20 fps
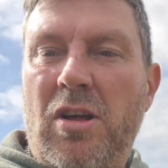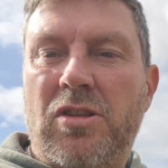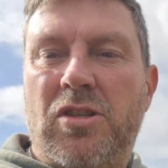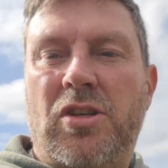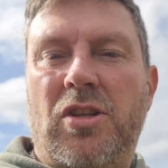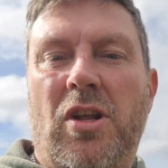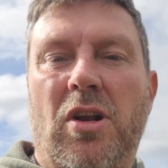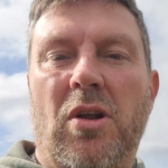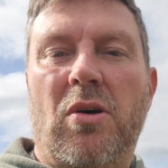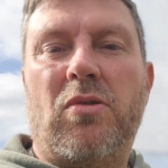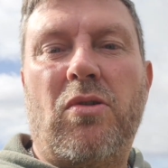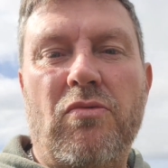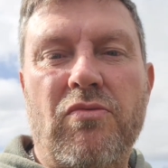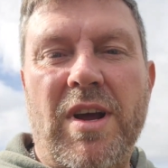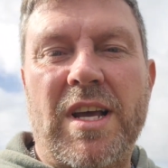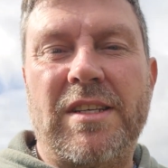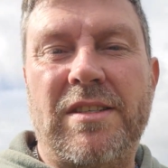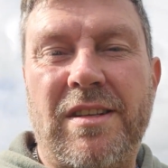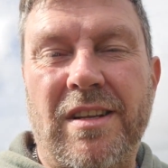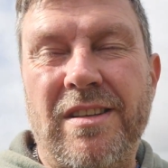Lots of the local
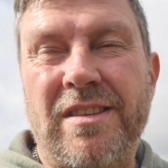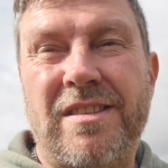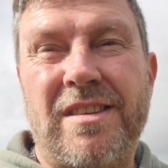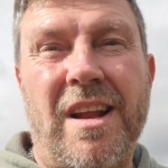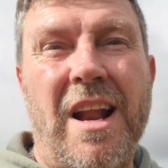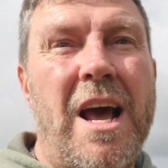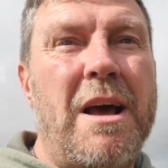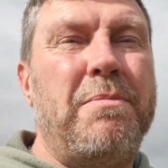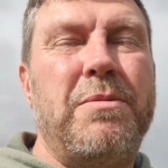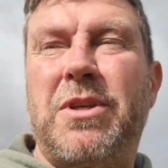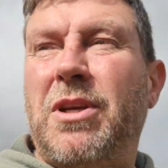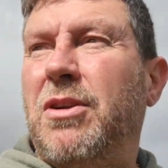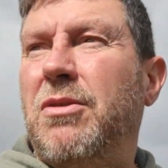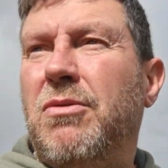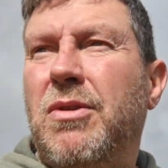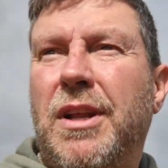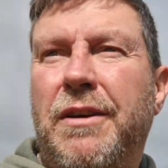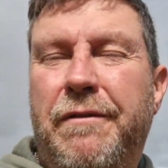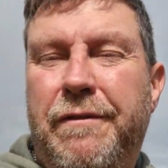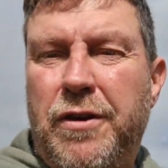residents are
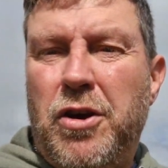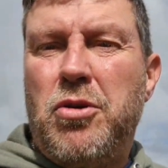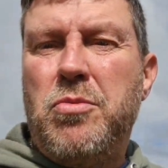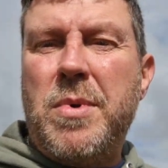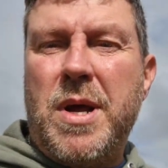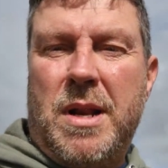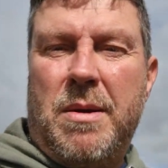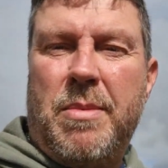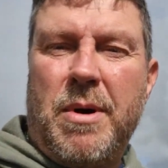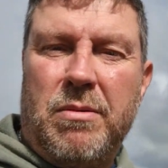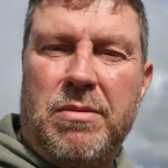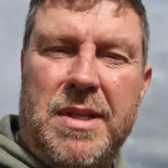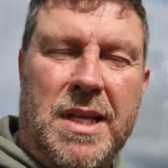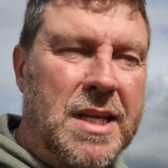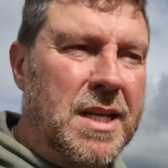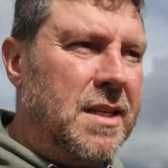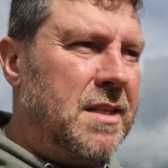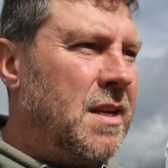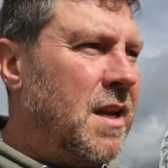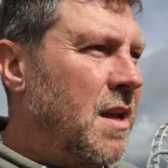absolutely fuming about
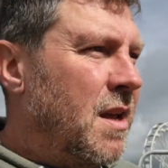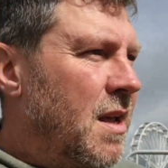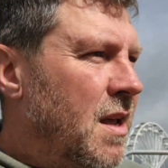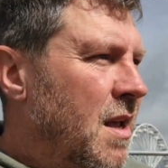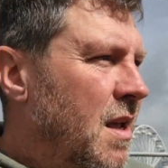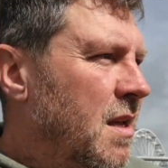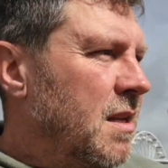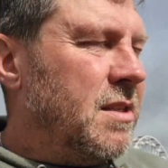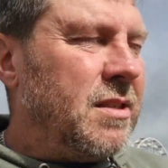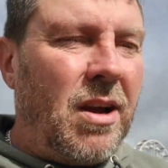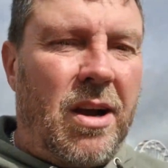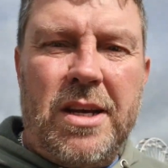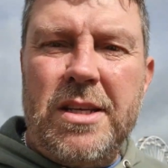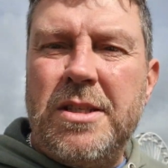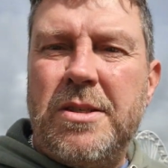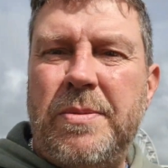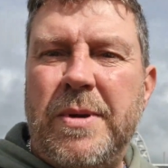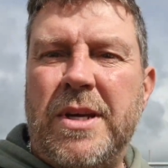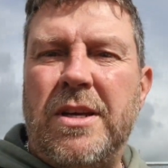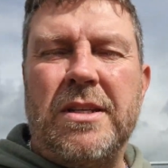these
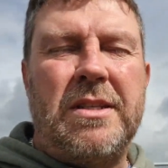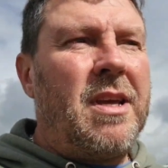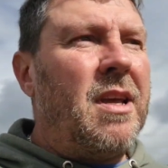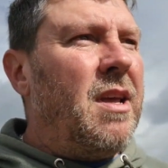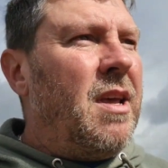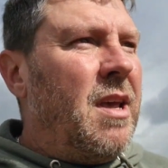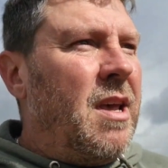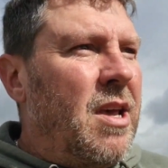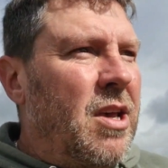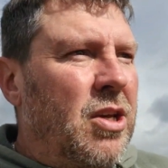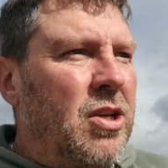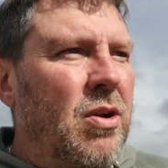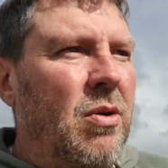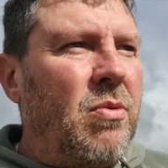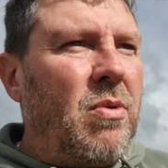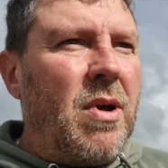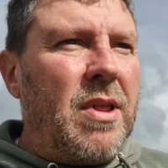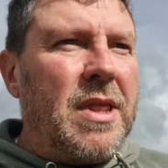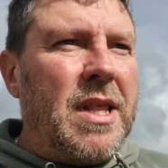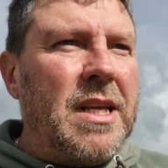signs, because, you
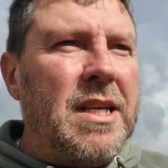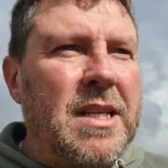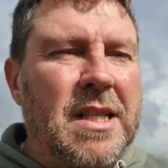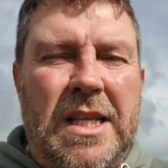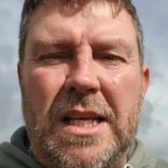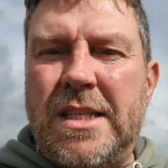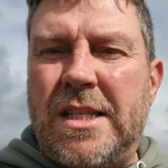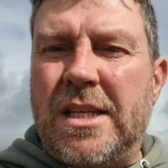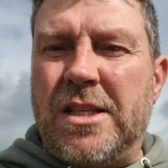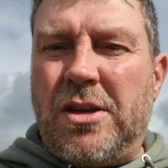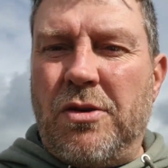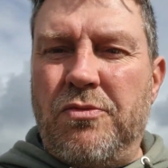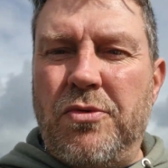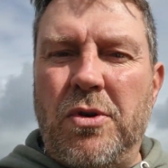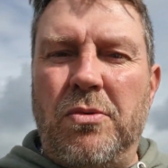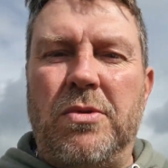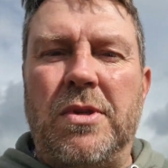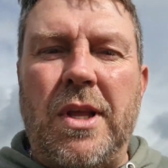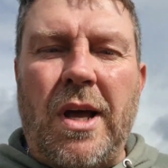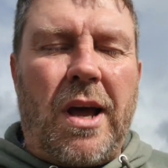know, this is a
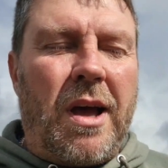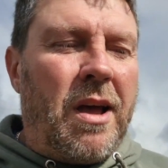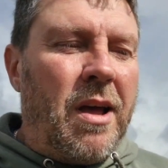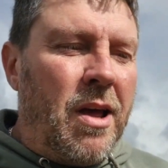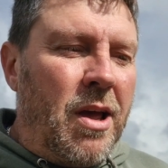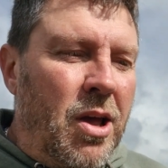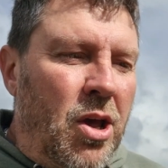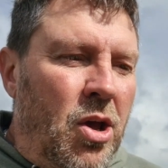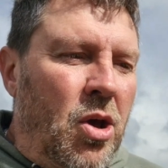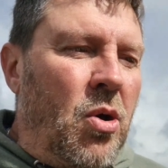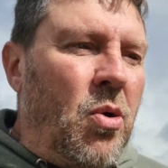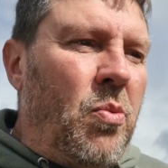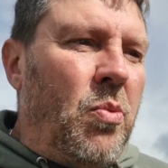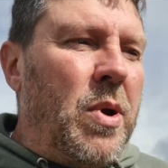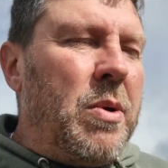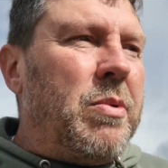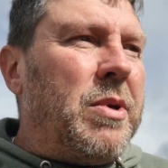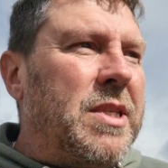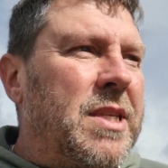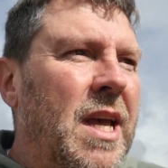route that
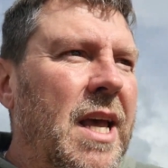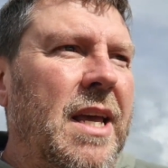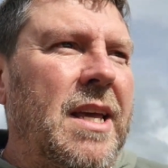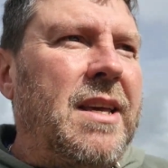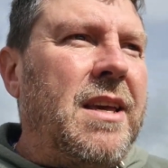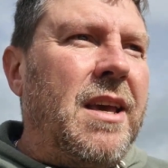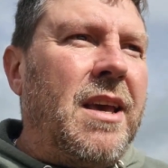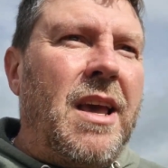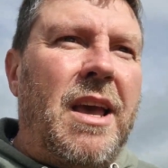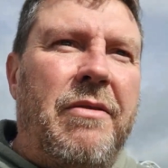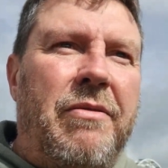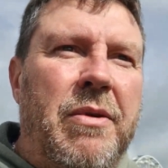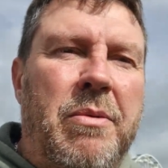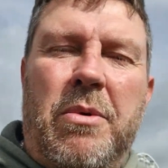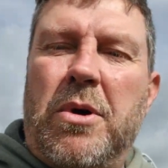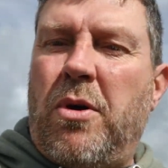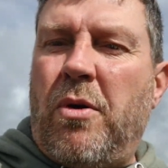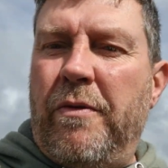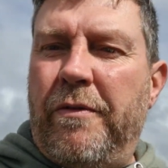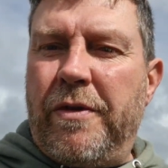we would take if we
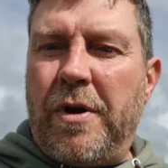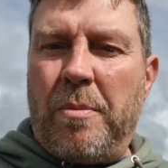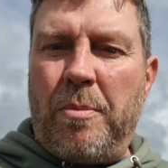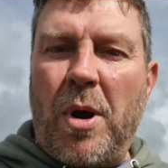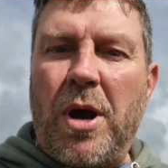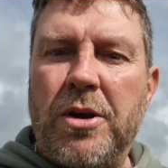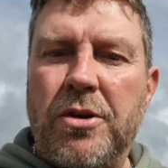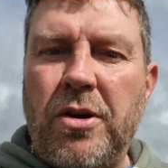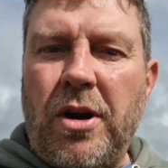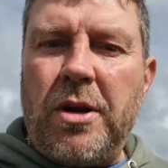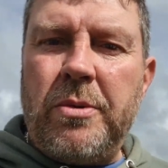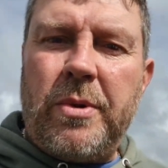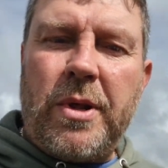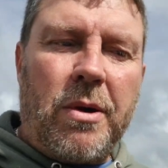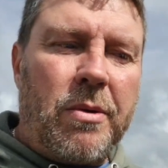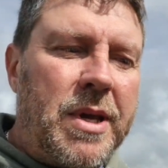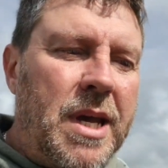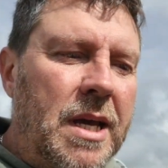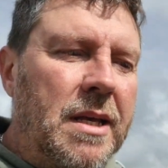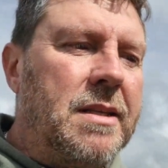were going for a bike ride with
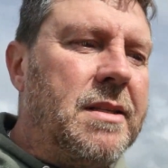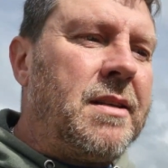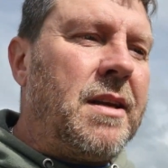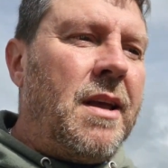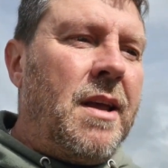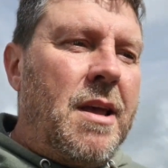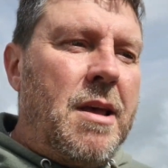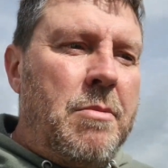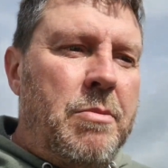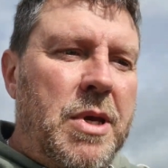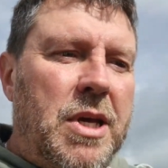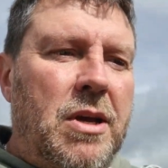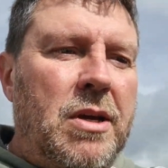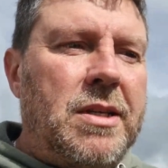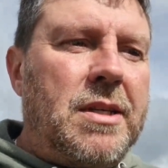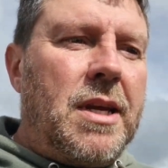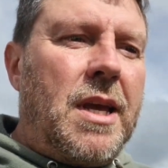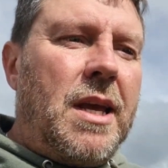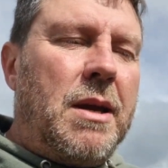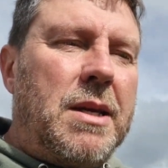our kids,
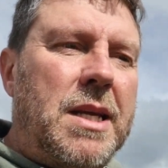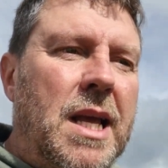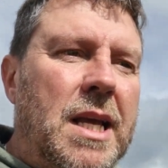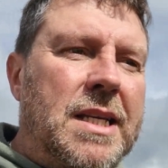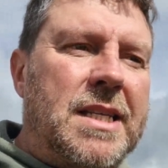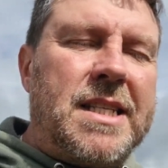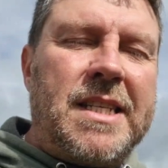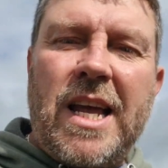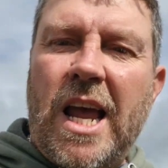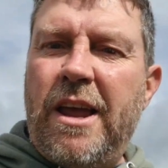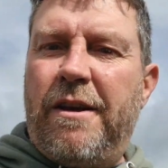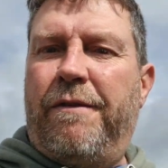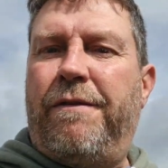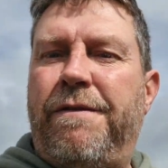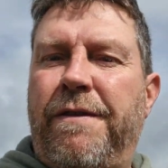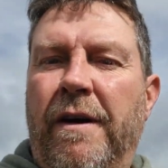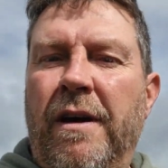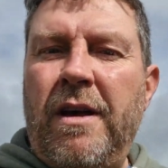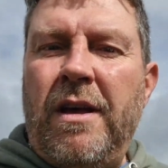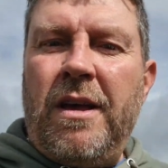because it's
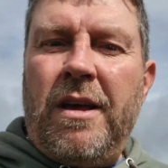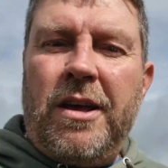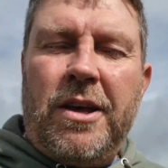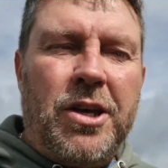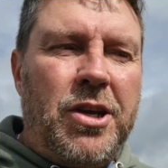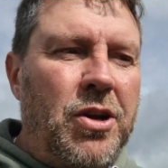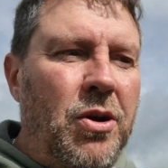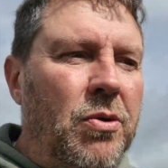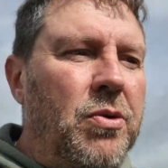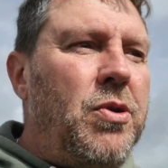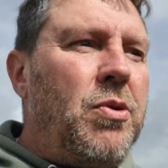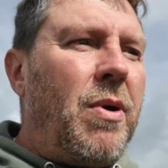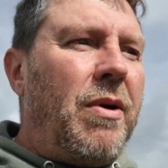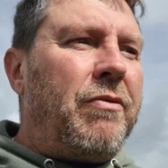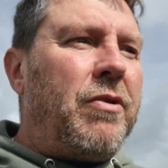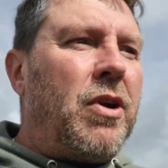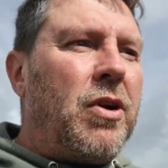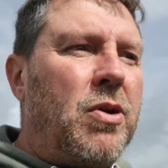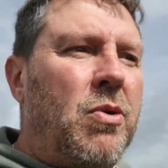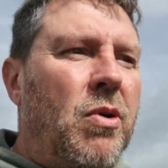safe. You know, you
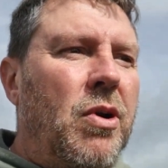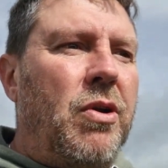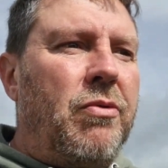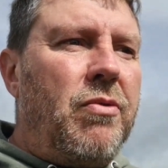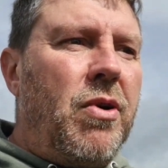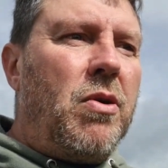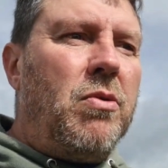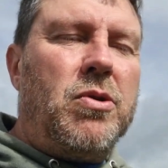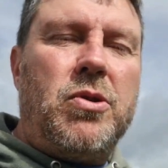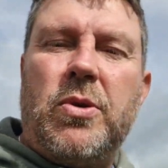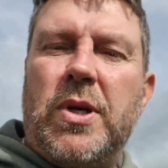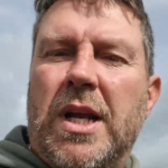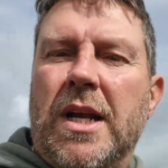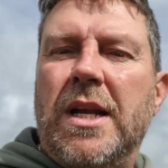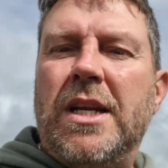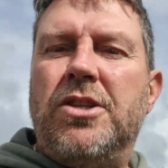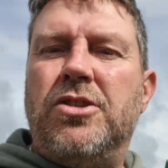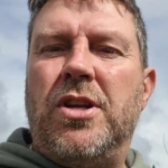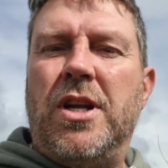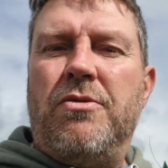haven't got to go on the roads. You
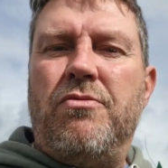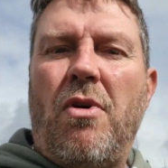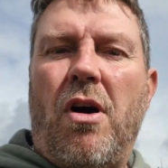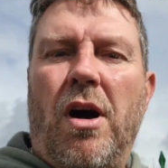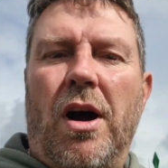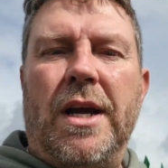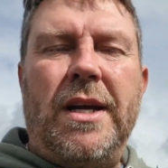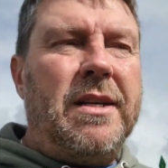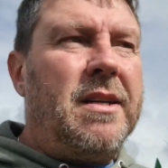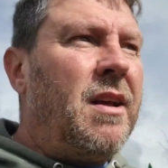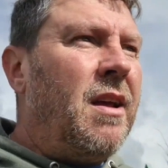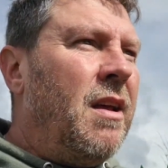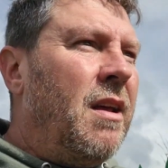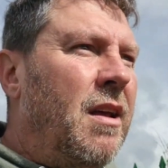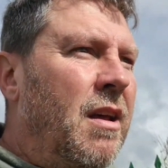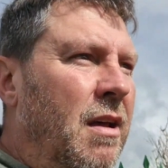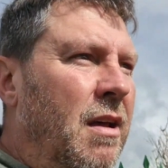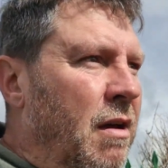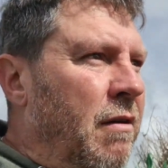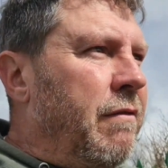can literally ride
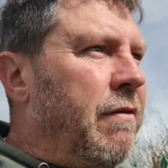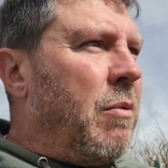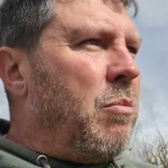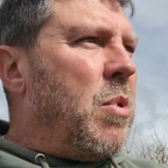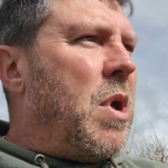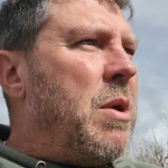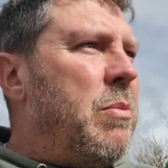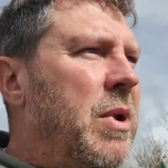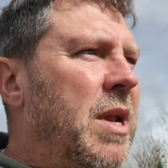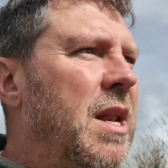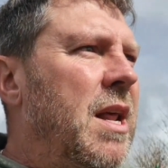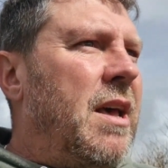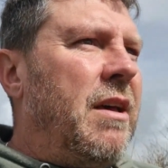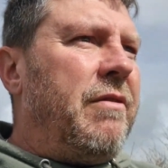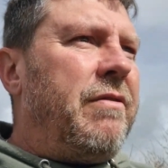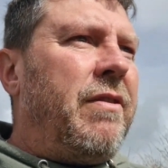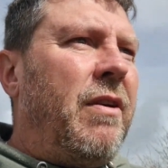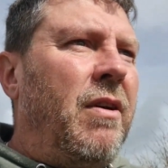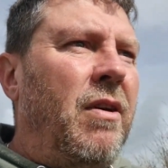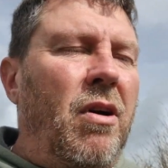from where we
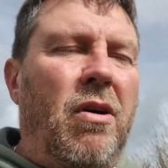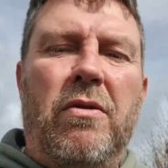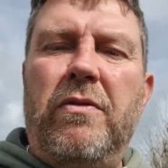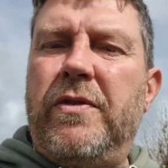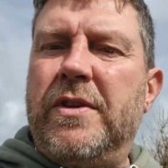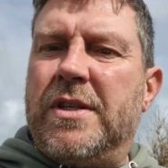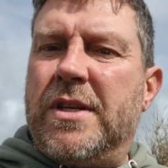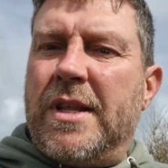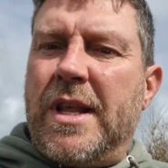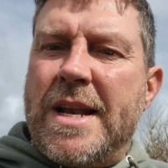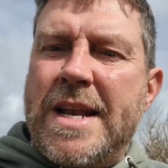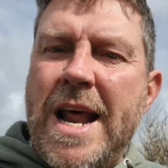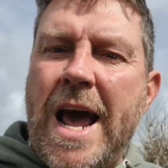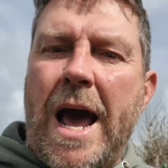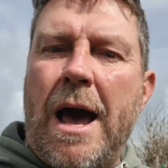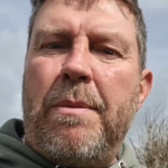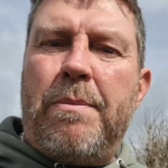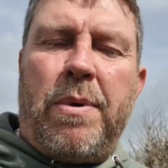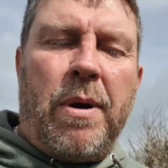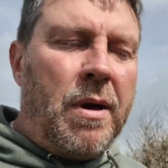live over to the
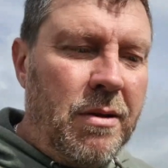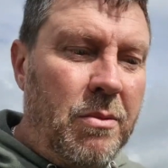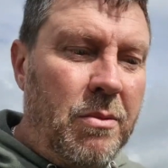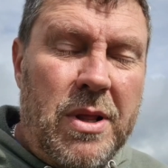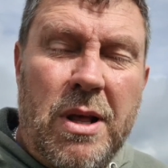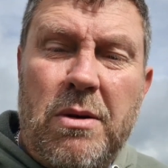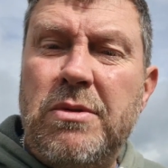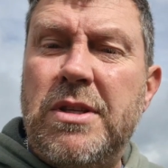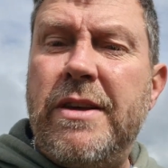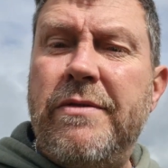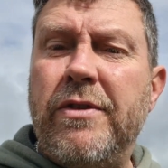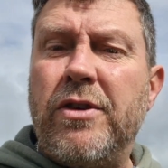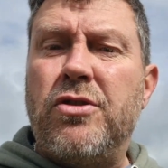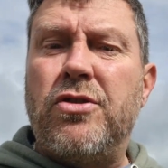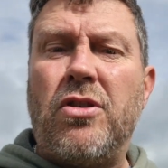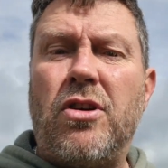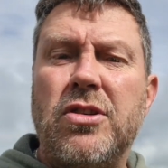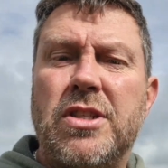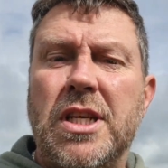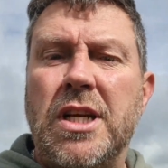Nap without even
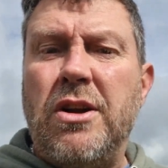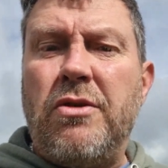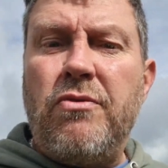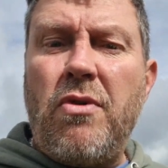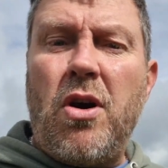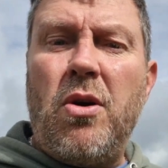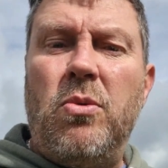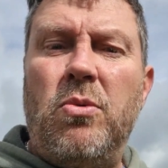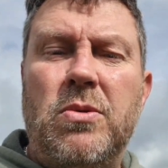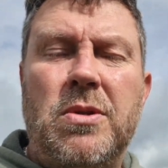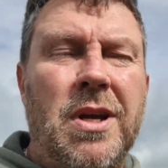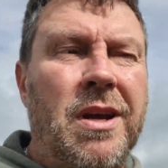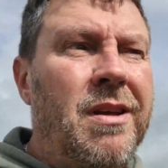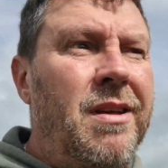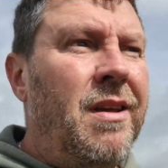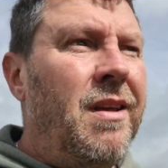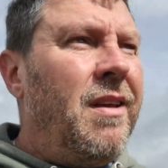crossing a road.